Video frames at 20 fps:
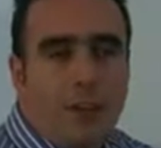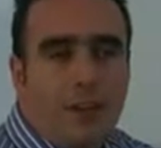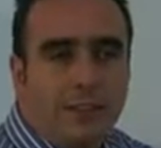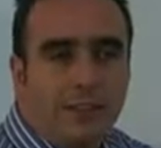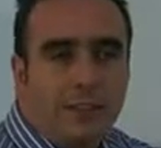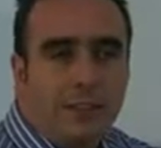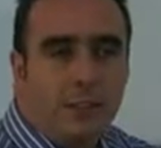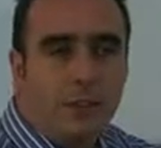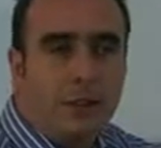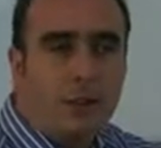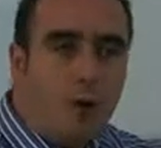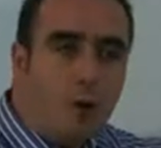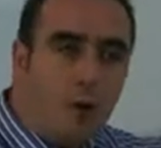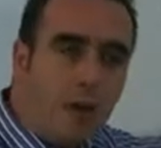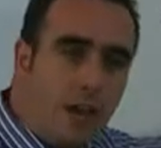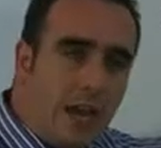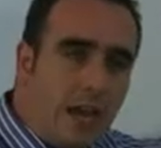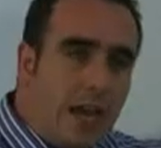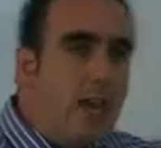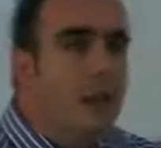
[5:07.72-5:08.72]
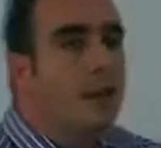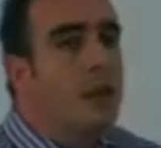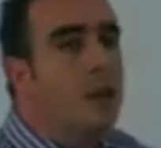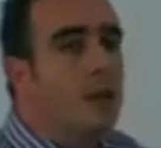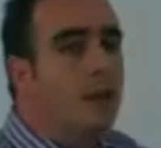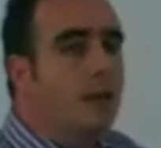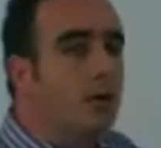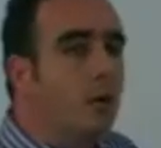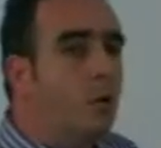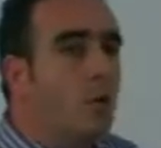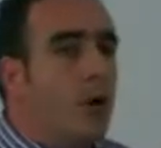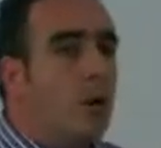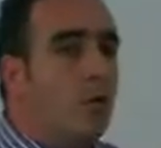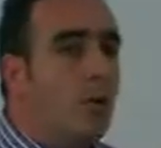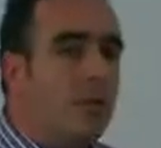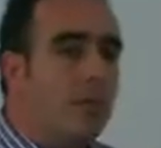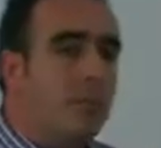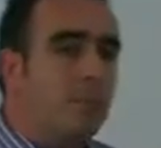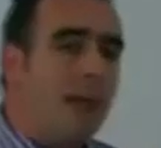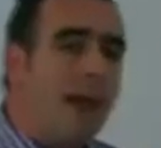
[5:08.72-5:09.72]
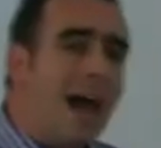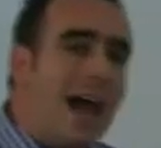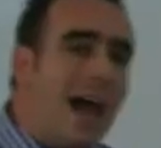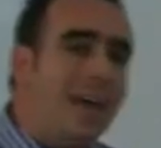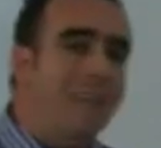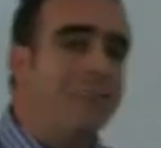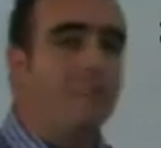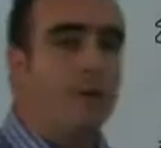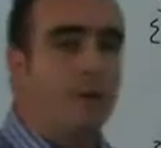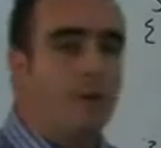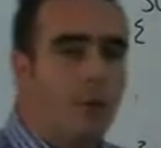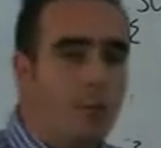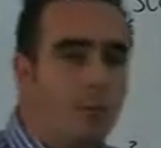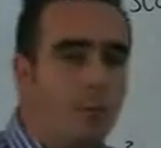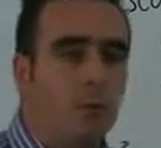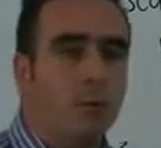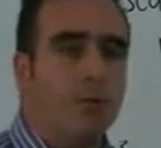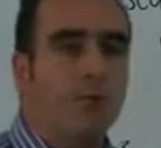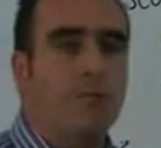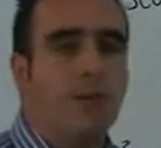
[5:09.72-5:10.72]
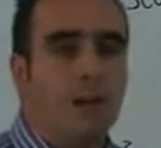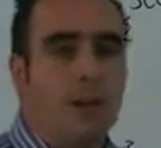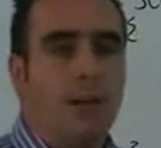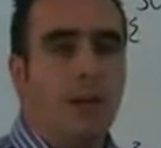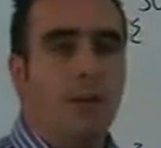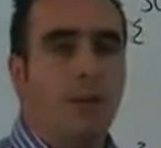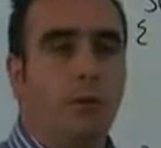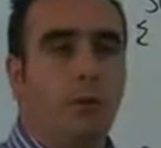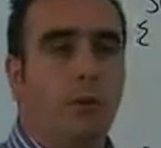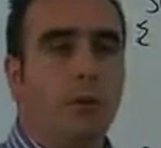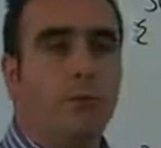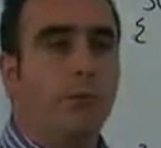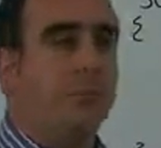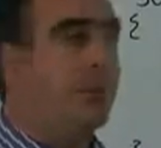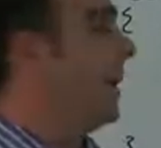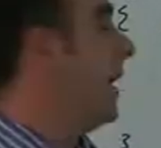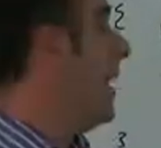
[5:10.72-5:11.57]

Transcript: list, okay? So we can pass a number of variables